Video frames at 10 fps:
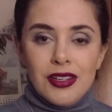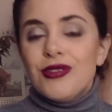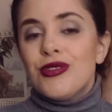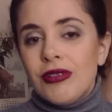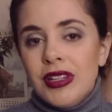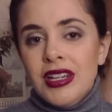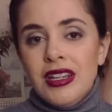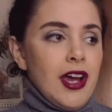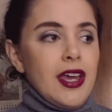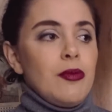
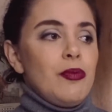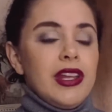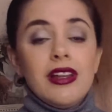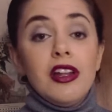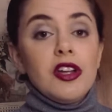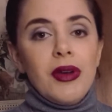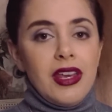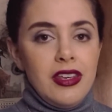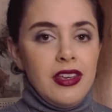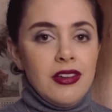Usually I play a lot
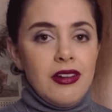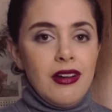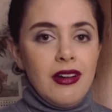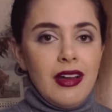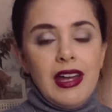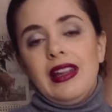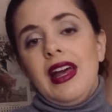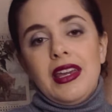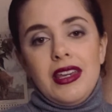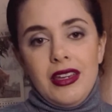by ear. I
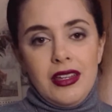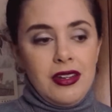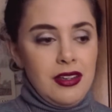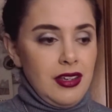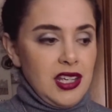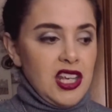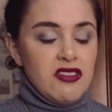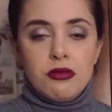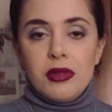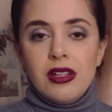like it. It
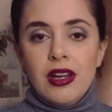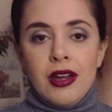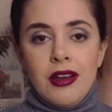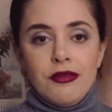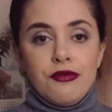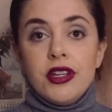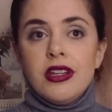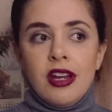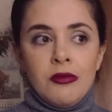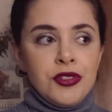gives me a lot of
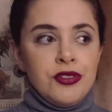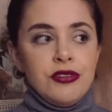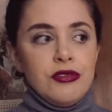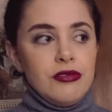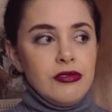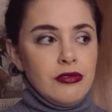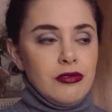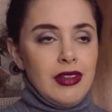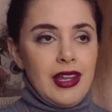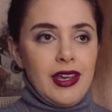freedom to
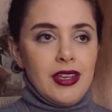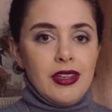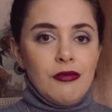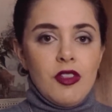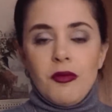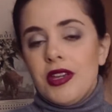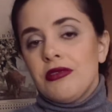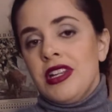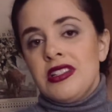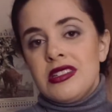do like with my
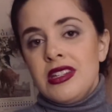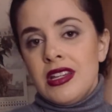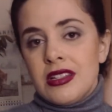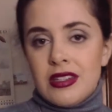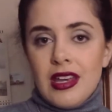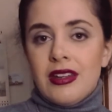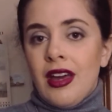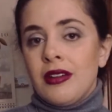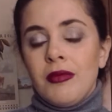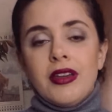own instincts and
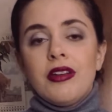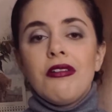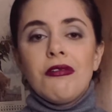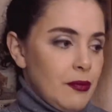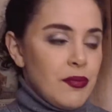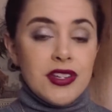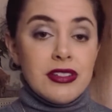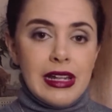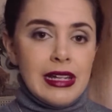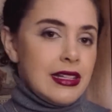add my own
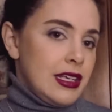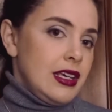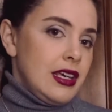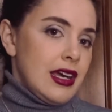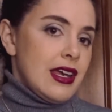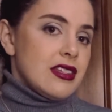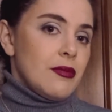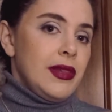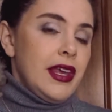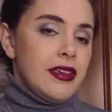personality as a
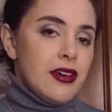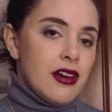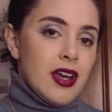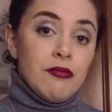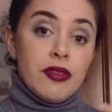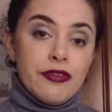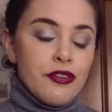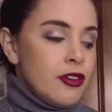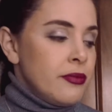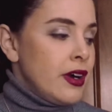player and
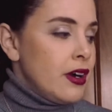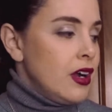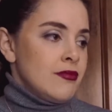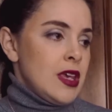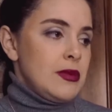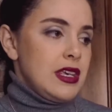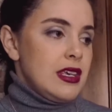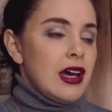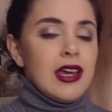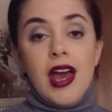performer.
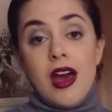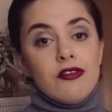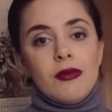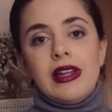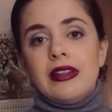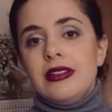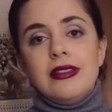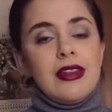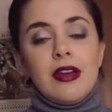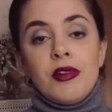Maybe I have a melody
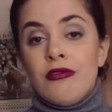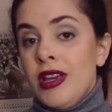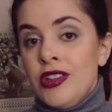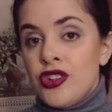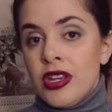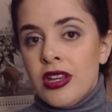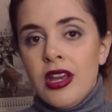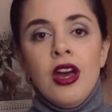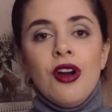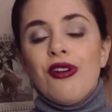that I'm
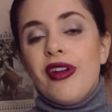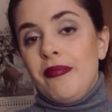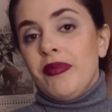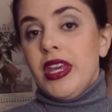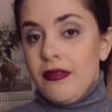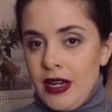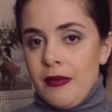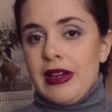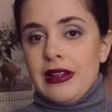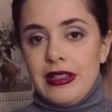arranging, or I'm given a
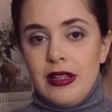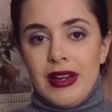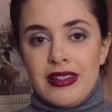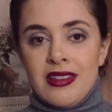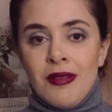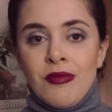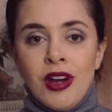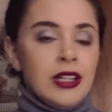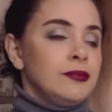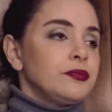melody by someone.